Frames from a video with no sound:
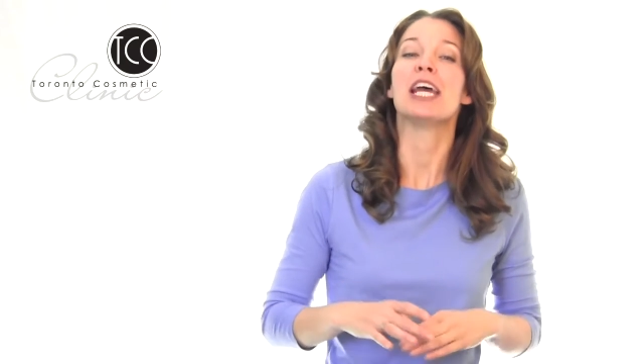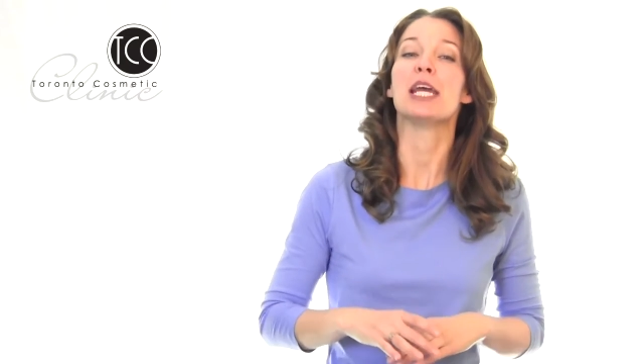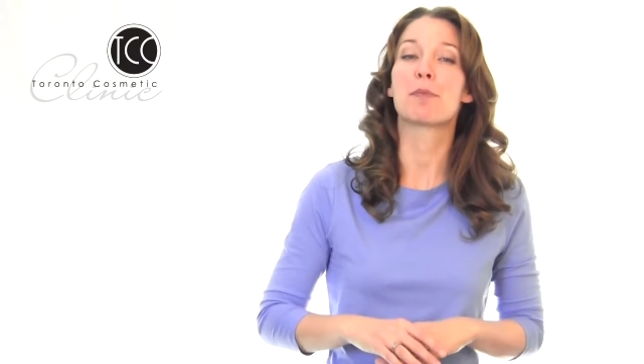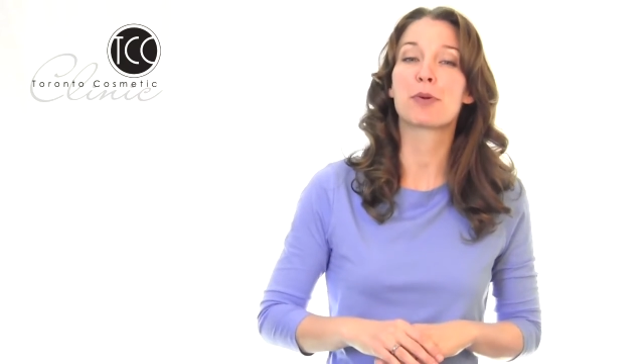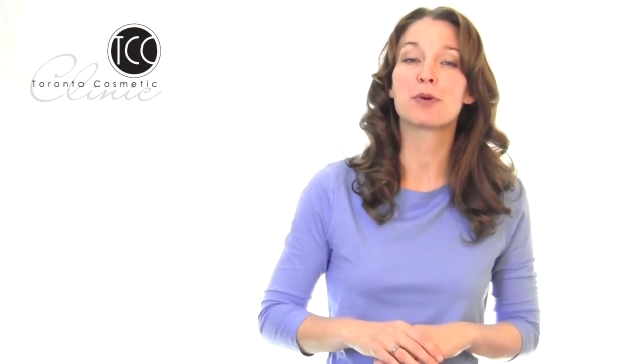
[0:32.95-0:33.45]

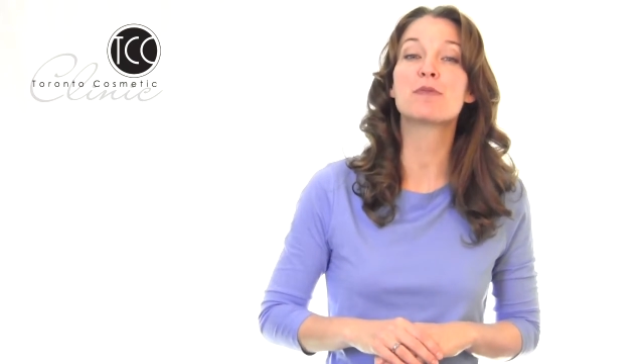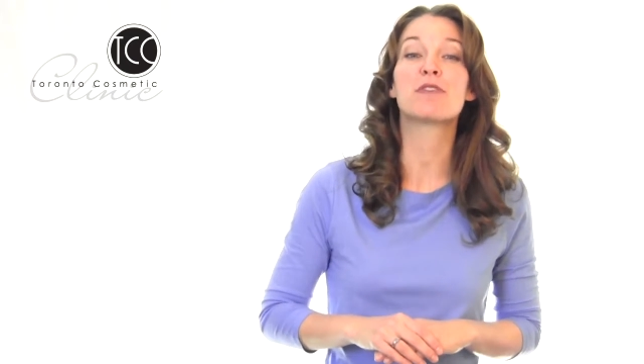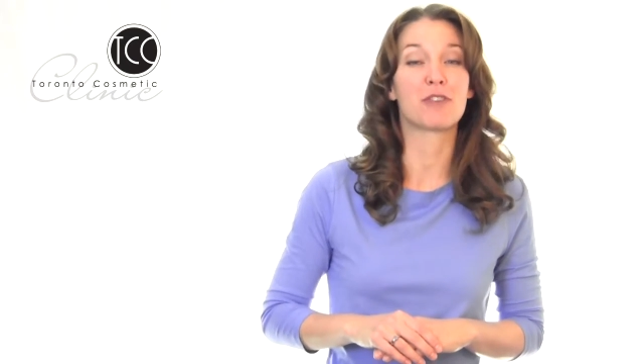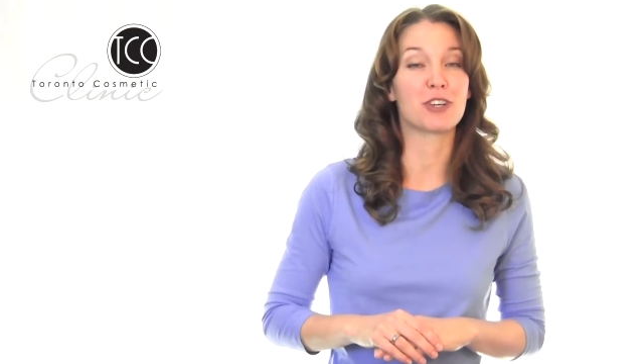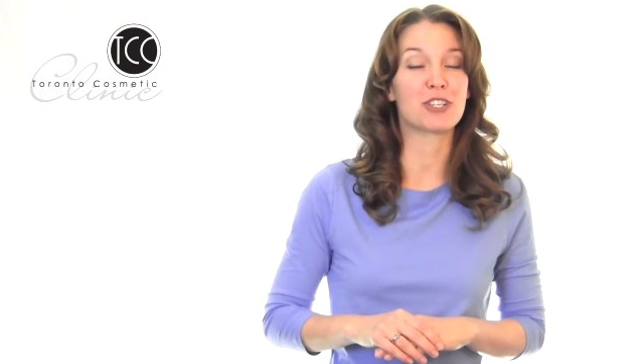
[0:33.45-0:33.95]
improved
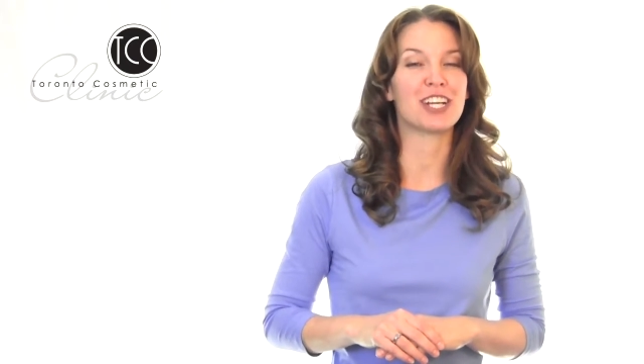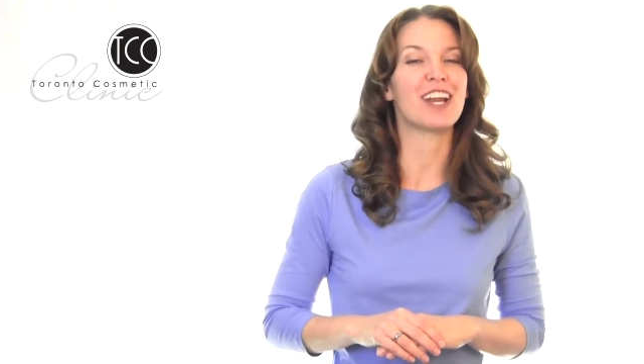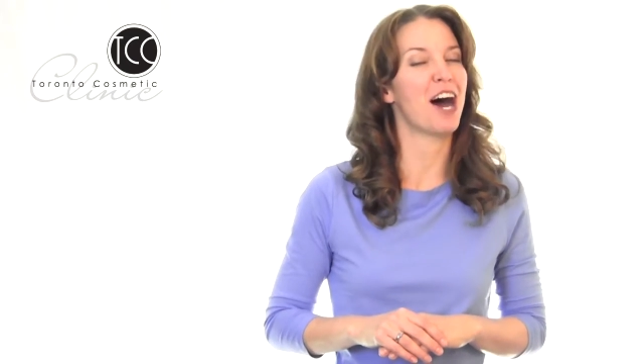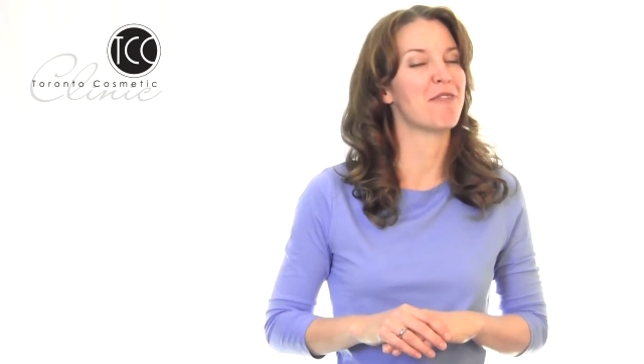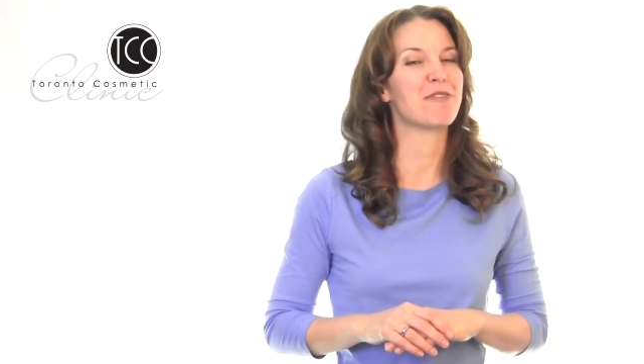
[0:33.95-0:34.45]

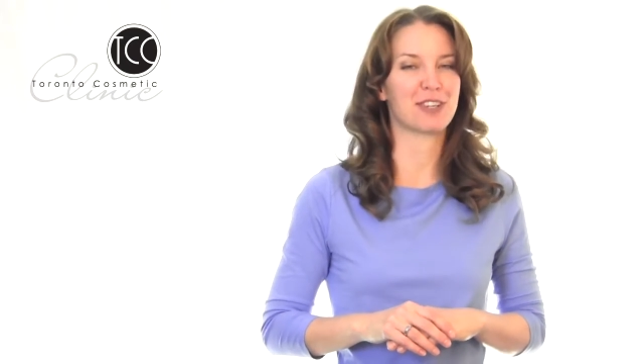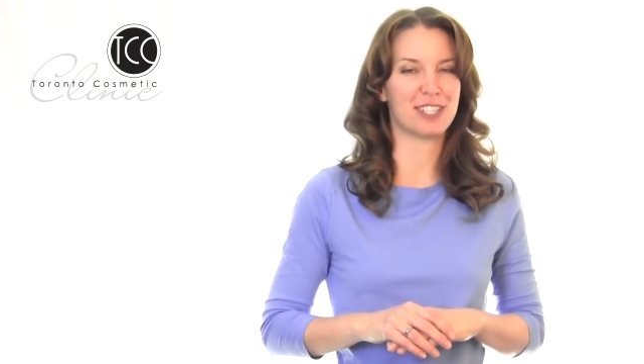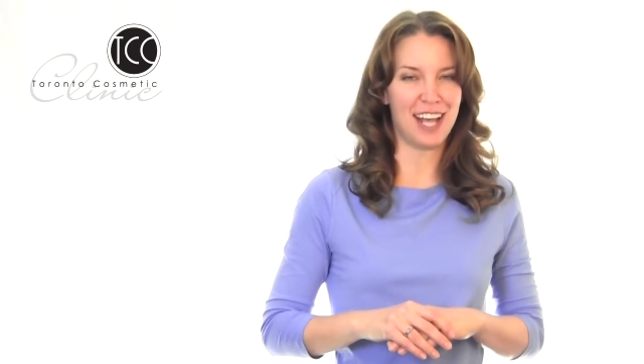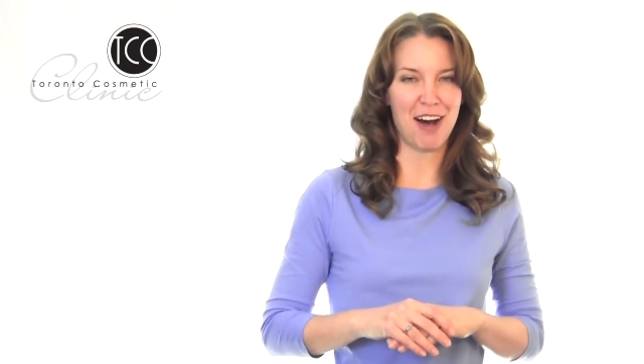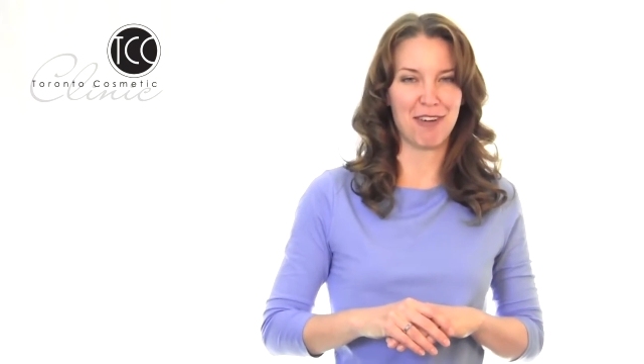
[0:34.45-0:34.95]
version of
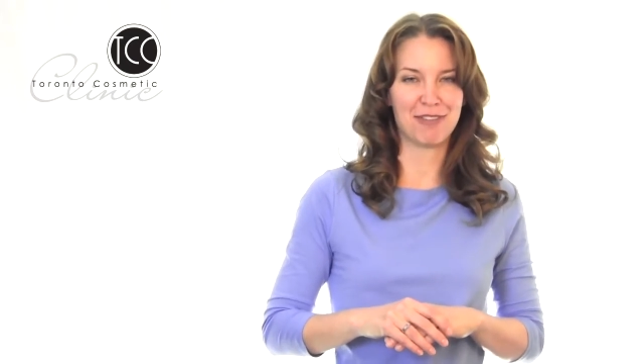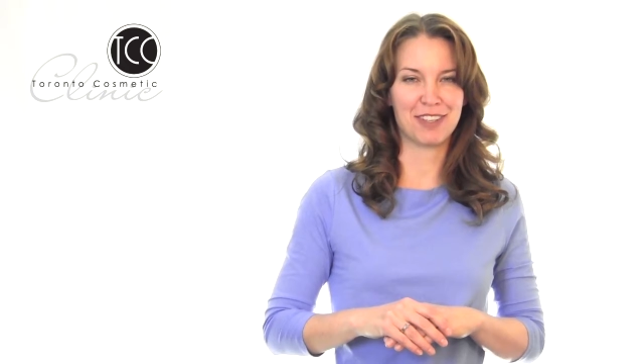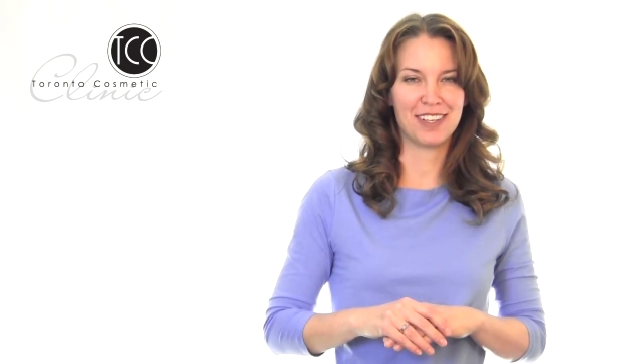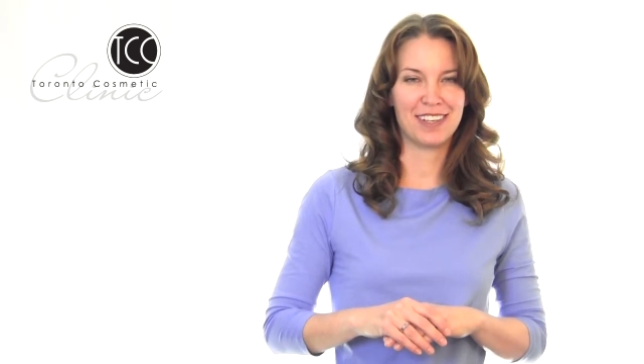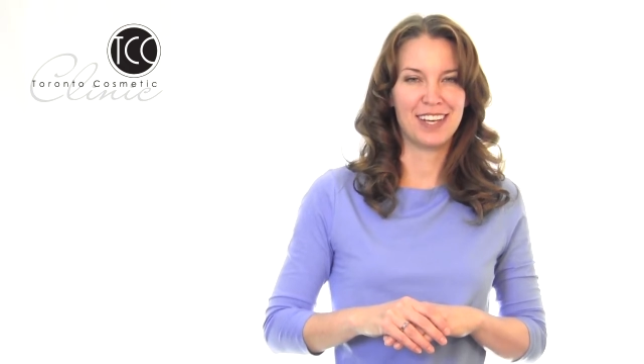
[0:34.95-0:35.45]
yourself.